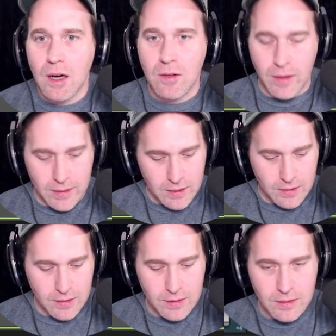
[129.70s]
All right,
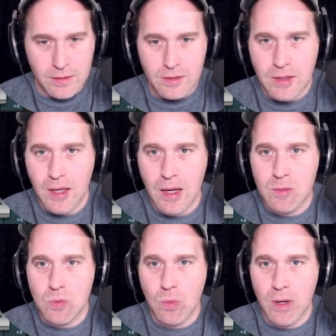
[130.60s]

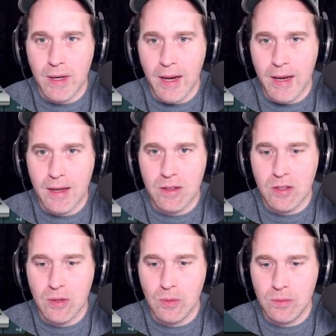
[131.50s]
toms 1 and
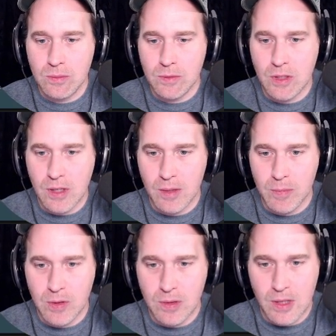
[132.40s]
2. Just
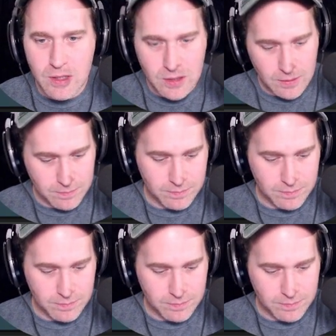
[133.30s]
unmute this.